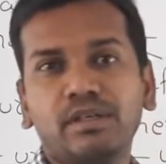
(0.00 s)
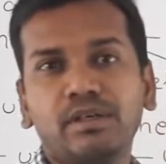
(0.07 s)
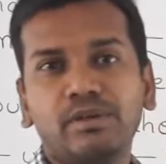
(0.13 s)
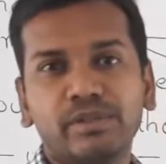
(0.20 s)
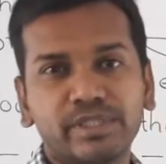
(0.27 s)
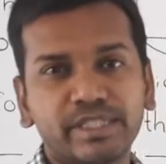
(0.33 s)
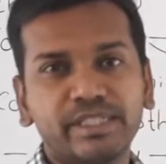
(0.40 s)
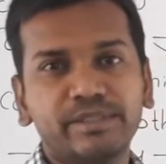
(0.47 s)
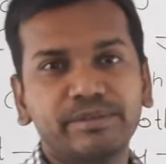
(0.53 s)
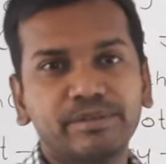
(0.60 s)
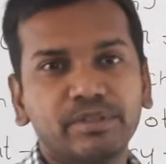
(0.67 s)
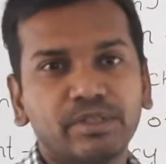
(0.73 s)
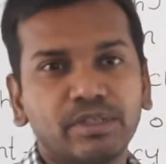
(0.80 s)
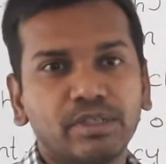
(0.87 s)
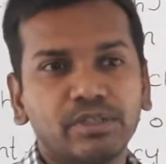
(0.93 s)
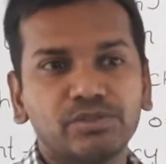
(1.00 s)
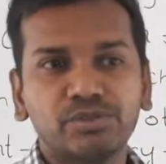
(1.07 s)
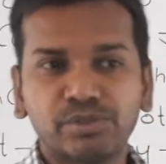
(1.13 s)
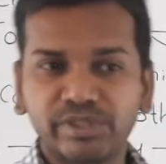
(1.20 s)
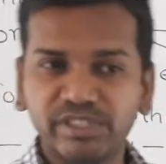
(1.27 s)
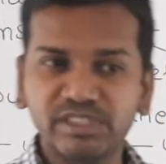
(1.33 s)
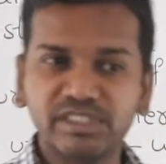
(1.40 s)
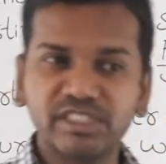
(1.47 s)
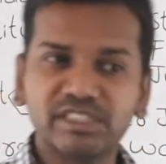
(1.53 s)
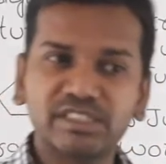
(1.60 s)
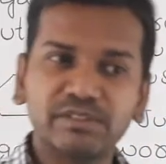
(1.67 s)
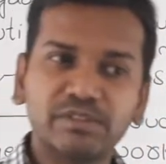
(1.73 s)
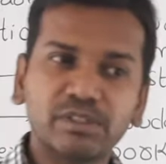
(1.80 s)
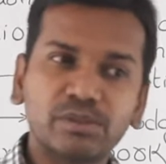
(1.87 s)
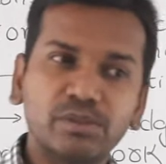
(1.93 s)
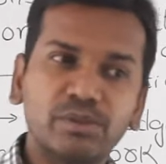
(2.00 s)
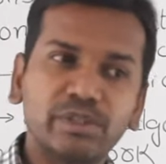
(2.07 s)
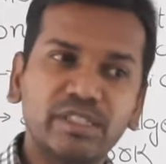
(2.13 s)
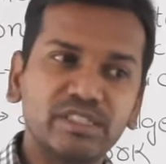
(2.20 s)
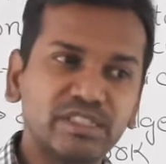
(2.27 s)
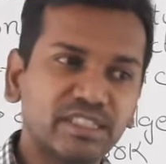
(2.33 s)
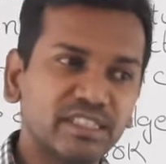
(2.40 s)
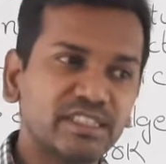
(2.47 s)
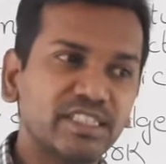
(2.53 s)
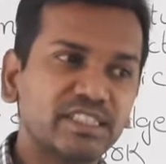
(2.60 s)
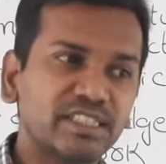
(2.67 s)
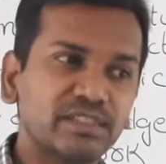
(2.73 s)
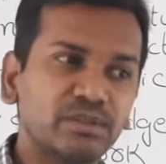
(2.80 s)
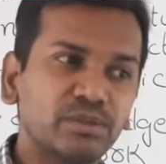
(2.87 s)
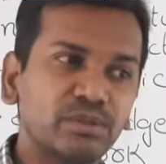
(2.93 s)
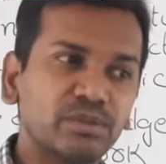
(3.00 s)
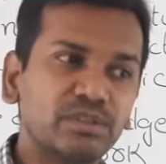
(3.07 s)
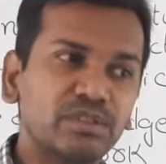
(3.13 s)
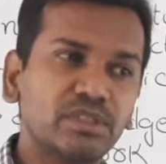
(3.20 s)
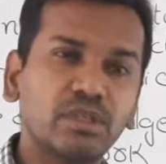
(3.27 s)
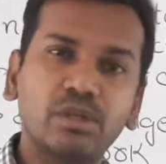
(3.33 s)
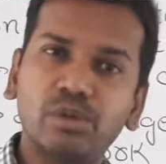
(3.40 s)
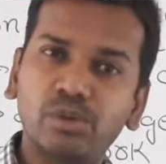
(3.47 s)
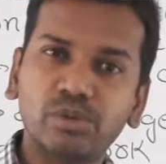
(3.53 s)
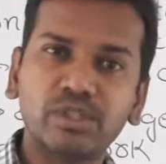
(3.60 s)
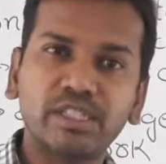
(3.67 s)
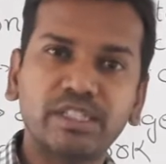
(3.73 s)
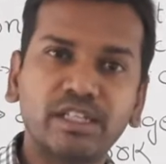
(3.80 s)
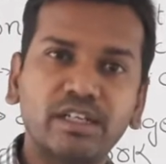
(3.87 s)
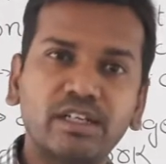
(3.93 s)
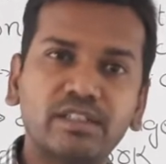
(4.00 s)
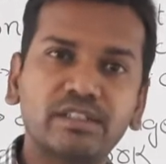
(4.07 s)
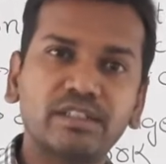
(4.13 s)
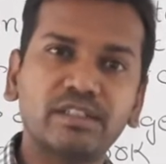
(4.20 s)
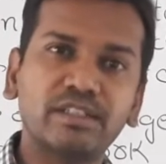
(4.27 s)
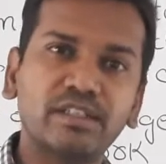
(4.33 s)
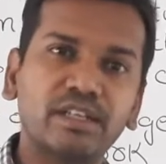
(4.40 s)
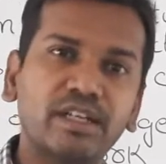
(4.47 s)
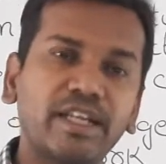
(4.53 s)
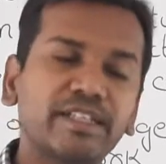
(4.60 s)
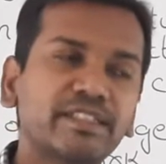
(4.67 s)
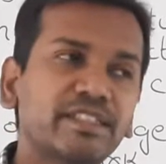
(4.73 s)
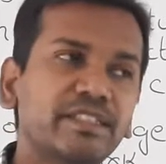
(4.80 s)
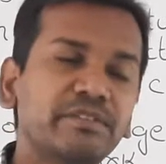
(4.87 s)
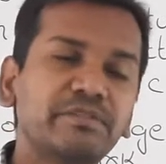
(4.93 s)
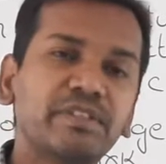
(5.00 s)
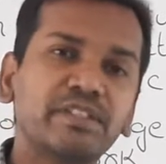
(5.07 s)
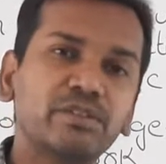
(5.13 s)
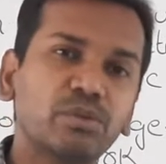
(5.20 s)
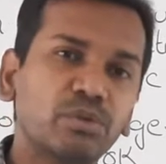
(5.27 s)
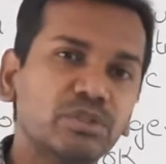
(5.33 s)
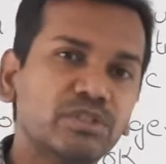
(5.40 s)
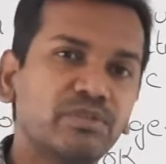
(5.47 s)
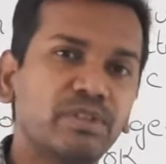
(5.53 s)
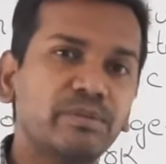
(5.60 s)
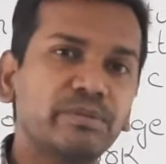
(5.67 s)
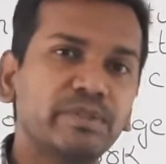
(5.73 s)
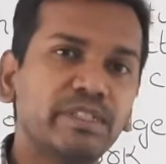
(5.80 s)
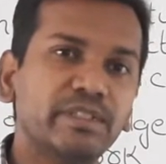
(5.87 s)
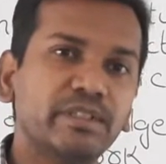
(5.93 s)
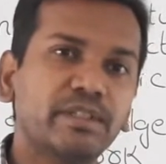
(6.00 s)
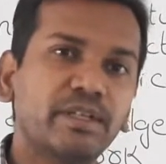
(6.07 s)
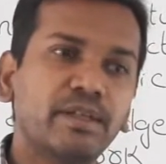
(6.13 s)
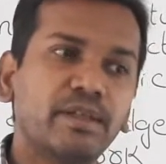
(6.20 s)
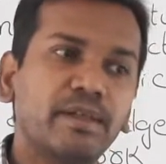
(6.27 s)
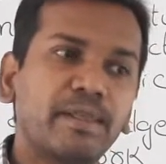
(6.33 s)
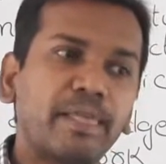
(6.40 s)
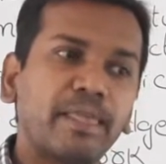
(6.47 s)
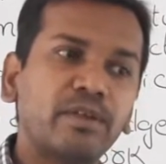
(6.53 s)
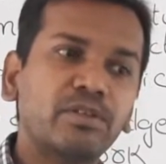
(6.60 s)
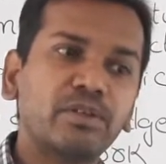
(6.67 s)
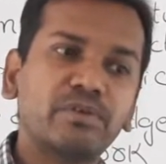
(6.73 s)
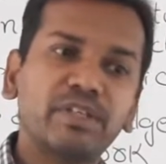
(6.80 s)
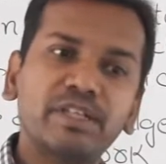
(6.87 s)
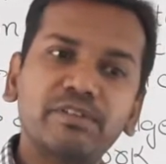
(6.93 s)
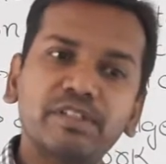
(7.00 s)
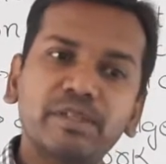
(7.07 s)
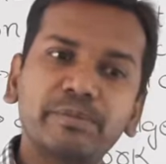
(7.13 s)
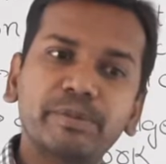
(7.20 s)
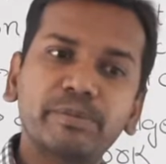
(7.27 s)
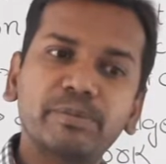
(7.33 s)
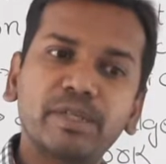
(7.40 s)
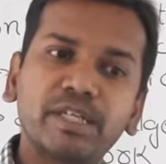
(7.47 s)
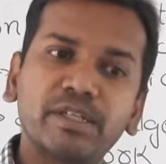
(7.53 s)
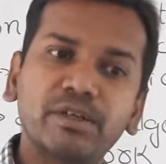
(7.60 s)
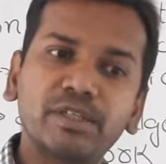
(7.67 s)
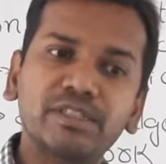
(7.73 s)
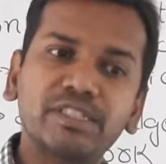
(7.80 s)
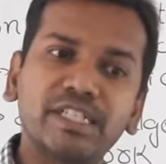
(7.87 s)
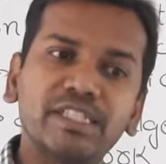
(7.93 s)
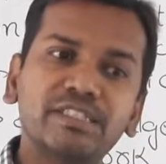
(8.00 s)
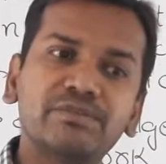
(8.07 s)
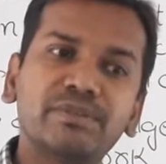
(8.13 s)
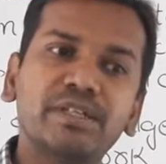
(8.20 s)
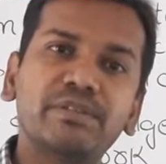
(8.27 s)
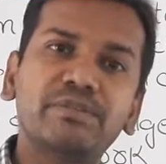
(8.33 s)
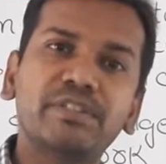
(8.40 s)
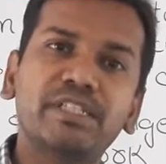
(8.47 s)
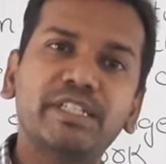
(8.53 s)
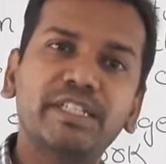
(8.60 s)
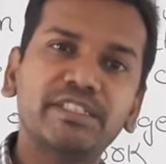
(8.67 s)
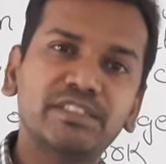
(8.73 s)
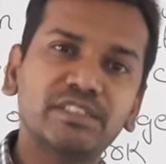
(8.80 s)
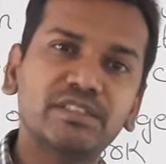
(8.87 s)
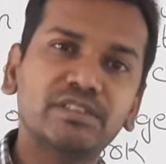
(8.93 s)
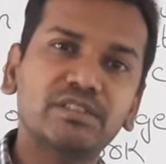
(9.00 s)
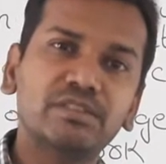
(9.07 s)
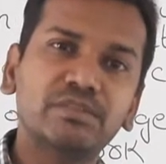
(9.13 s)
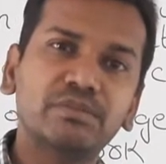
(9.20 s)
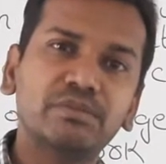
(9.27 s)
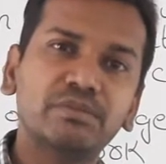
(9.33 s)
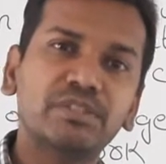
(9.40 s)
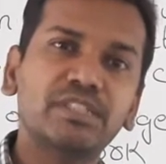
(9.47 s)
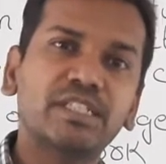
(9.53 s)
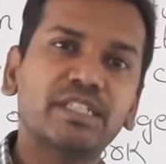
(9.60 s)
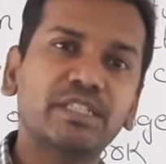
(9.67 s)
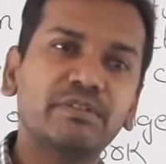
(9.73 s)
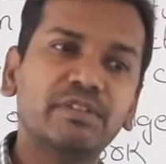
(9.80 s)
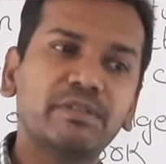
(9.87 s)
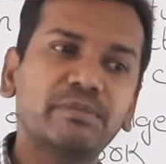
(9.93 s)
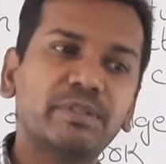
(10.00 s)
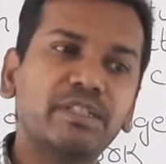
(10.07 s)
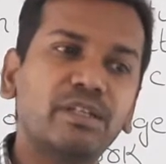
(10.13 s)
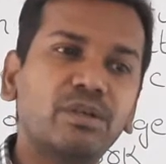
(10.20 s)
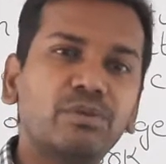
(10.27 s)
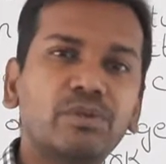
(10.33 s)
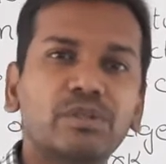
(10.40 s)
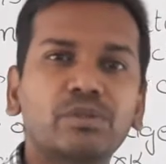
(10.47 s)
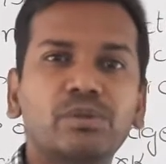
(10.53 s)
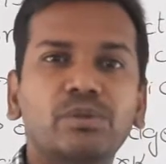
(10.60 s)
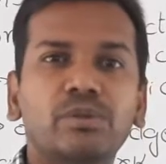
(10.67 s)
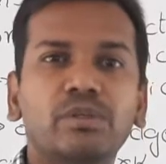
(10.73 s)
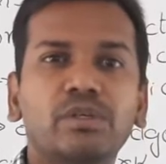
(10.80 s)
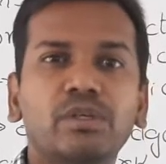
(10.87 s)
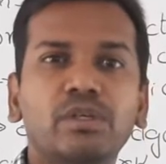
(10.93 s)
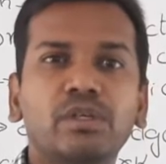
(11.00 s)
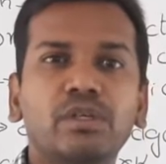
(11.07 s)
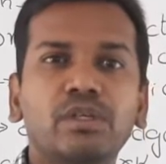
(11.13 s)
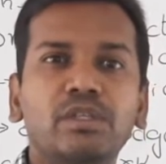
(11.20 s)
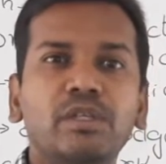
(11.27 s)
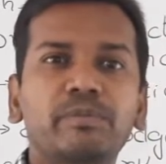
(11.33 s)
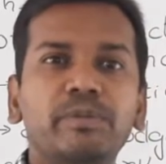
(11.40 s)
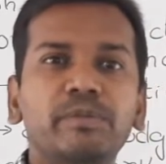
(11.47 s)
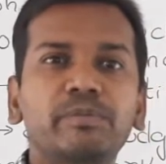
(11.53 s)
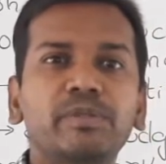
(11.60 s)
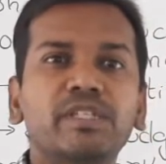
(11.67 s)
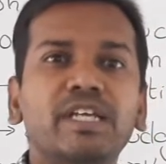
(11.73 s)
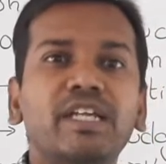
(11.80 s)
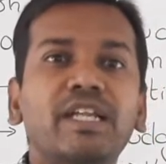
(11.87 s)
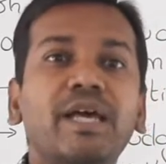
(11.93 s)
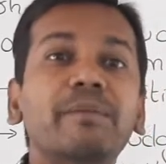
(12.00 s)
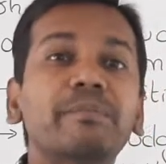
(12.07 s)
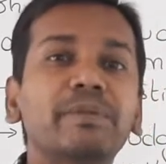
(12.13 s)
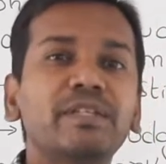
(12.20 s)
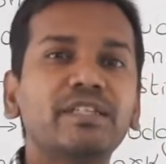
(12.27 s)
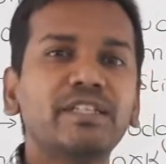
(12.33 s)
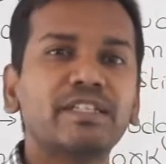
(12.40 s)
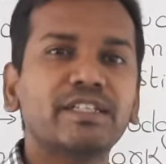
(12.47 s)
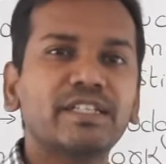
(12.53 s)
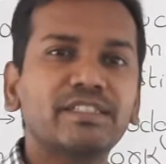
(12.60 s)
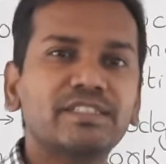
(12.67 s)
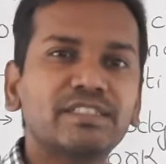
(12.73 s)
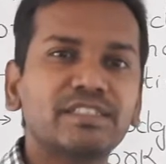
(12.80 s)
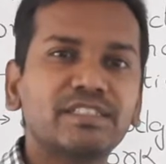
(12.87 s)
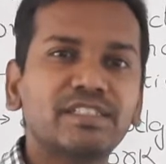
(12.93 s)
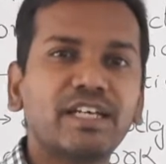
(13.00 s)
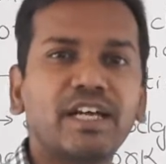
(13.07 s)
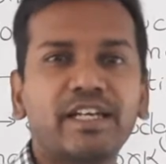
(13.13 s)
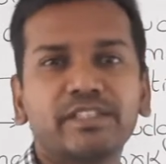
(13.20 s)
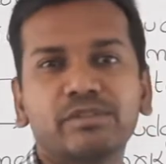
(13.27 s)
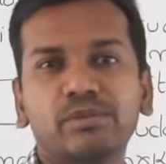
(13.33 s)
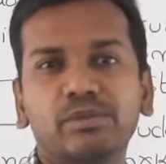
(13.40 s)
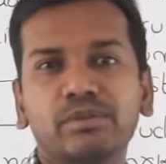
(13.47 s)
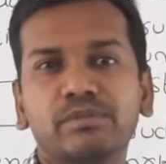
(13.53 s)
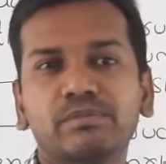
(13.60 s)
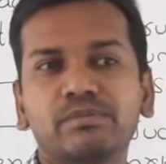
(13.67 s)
Okay, so district civil court, district session courts, Lok Adalat, like the different courts will be there. So whenever the people are not satisfied with the decisions which are given by the lower court, the people can appeal their cases in the High Court.